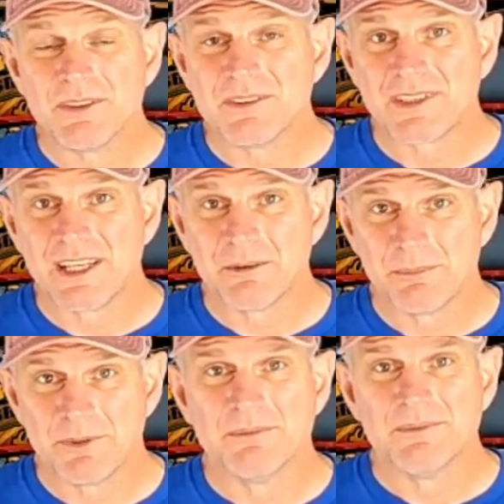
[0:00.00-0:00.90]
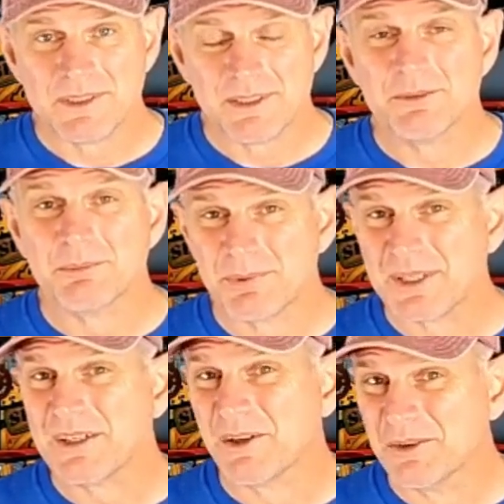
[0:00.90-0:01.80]
mirrorless camera, but it was
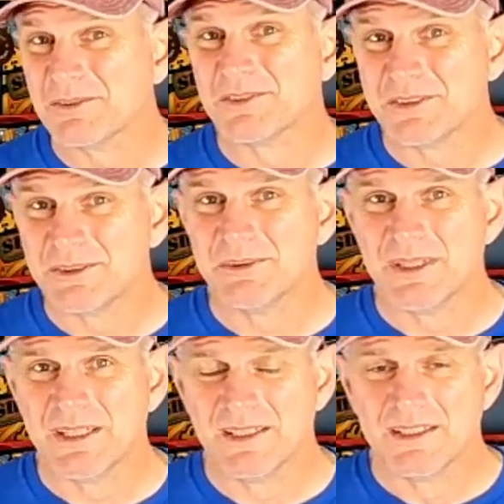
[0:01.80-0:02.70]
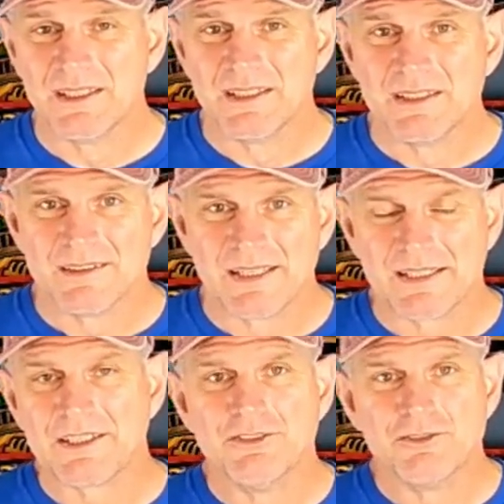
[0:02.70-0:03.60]
pretty close to like
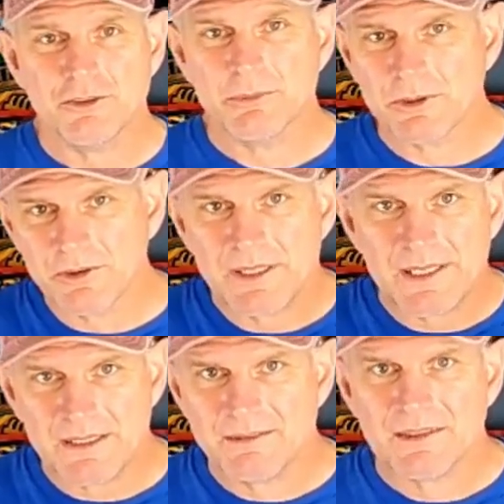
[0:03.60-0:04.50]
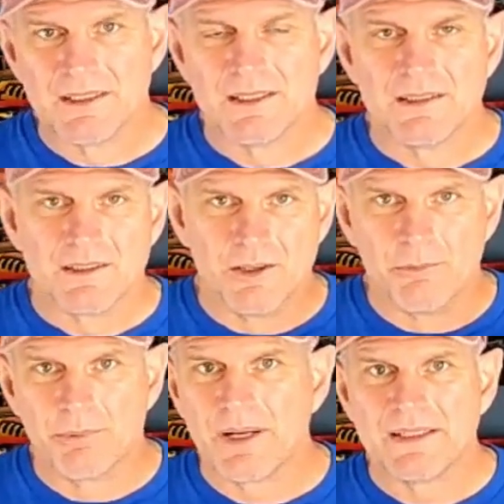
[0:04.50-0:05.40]
a consumer grade,
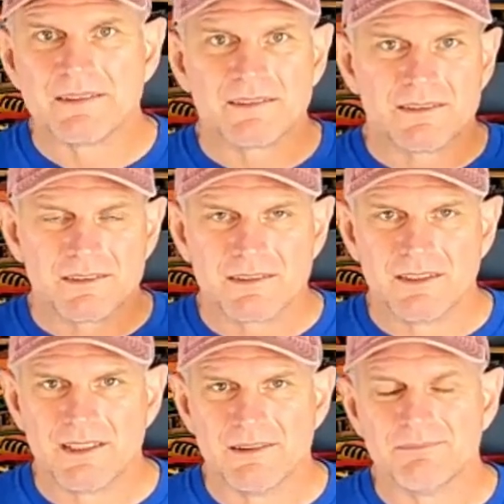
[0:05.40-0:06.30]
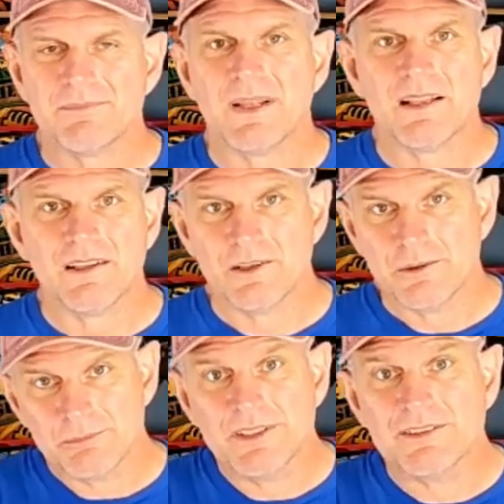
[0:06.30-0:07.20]
low priced, not
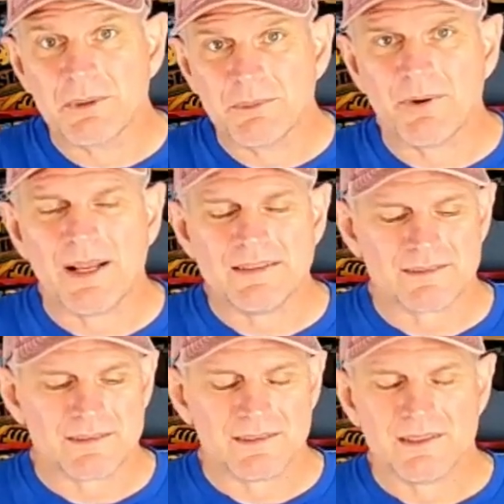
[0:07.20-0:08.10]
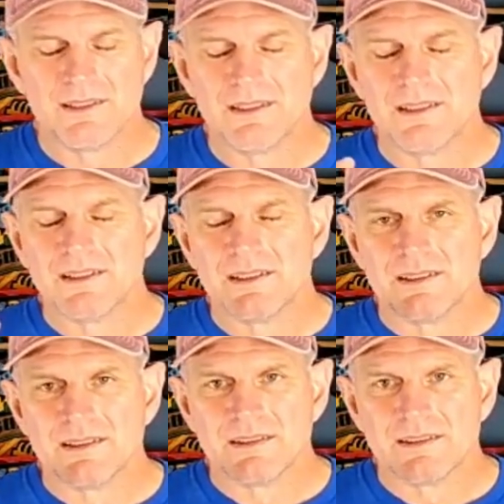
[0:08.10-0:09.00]
low, reasonably priced
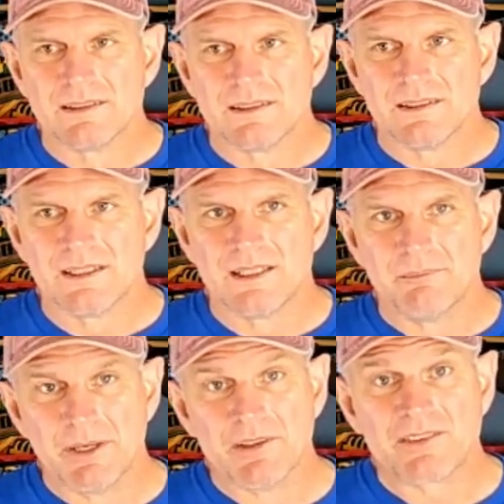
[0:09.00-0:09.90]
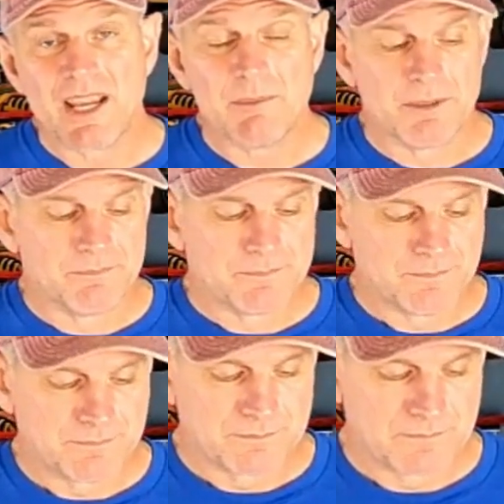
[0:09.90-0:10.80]
mirrorless camera.
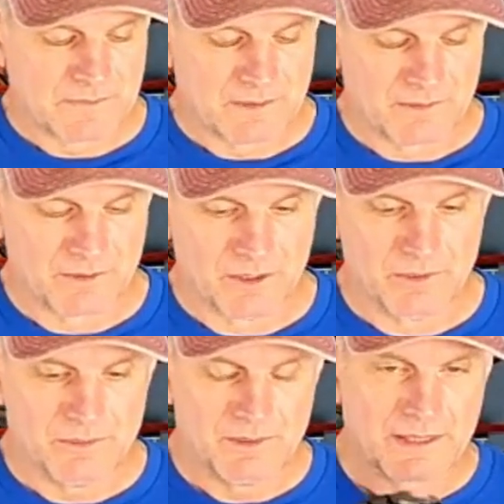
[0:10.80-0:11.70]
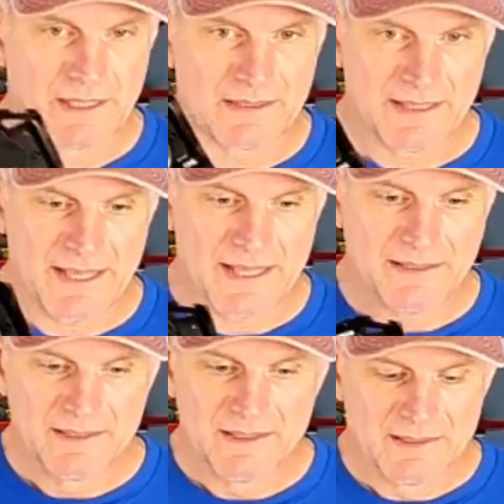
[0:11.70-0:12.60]
So I got that.
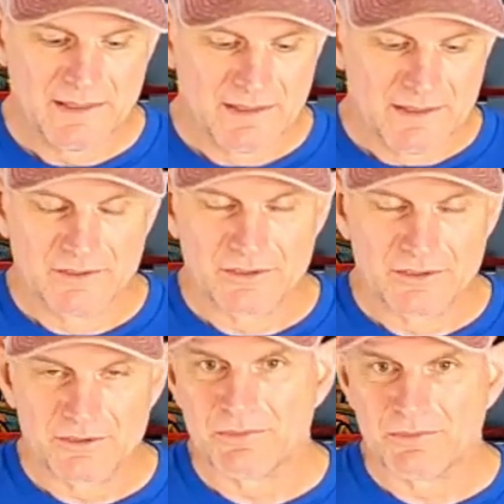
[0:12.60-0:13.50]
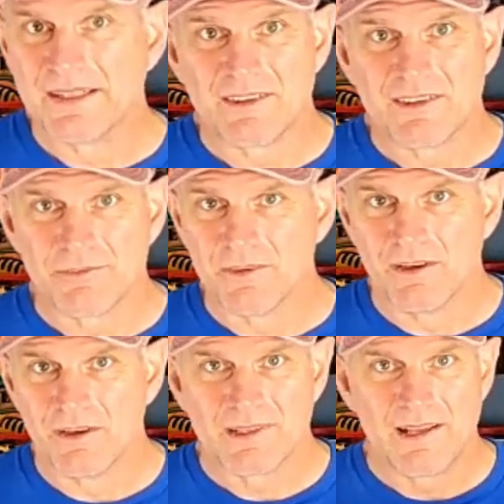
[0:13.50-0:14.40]
Just ran it stock for a
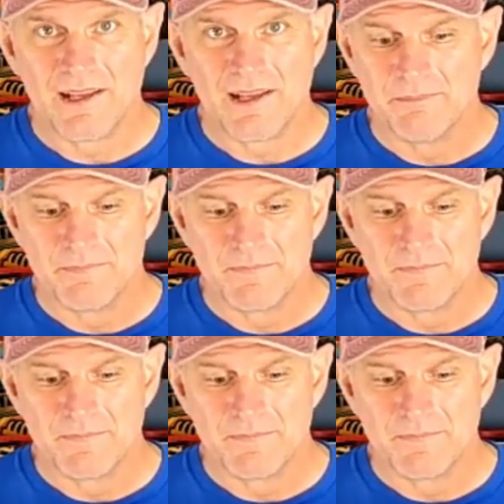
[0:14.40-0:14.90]
long time.